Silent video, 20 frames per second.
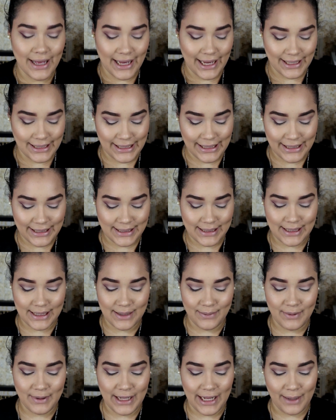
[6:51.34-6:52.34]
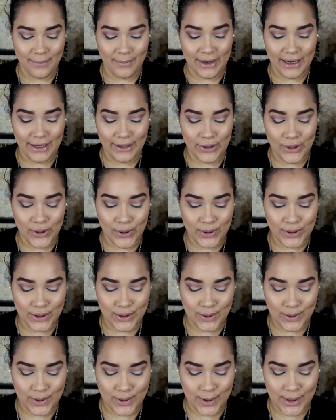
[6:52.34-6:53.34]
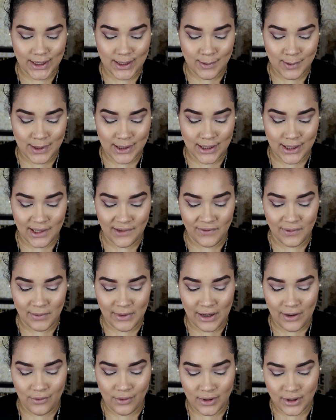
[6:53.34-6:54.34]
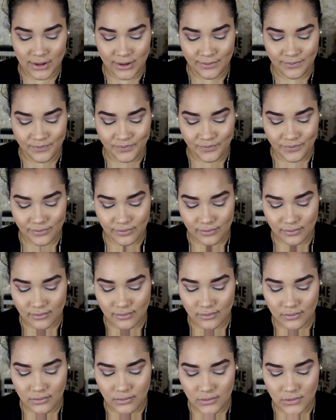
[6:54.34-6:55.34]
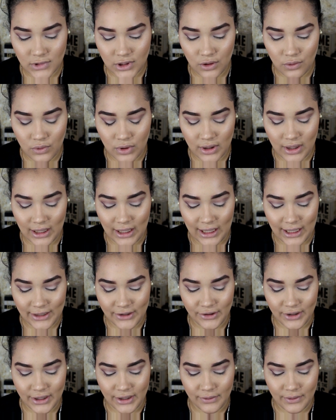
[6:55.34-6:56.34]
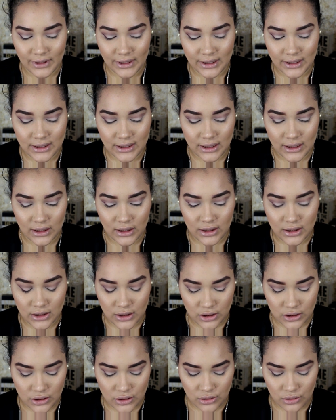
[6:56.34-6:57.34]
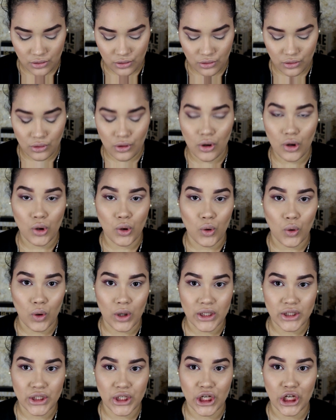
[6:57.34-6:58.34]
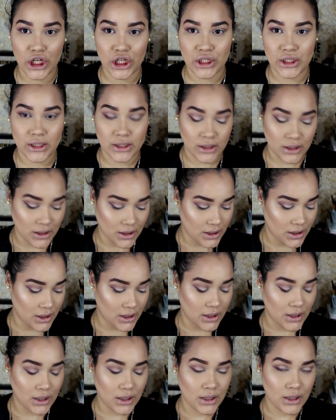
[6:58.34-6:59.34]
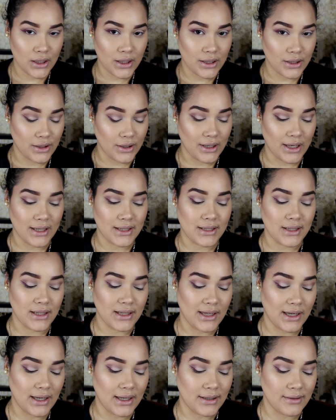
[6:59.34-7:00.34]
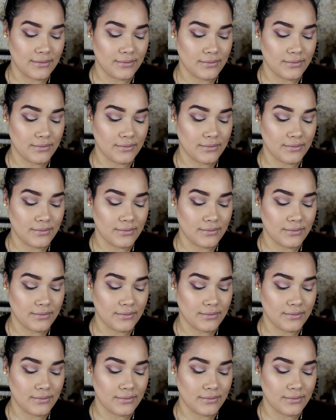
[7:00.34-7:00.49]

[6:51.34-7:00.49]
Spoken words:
It's gonna be like my go-to Christmas look from now on. Well, the liner anyways, it looks so gorgeous. Do you guys see that?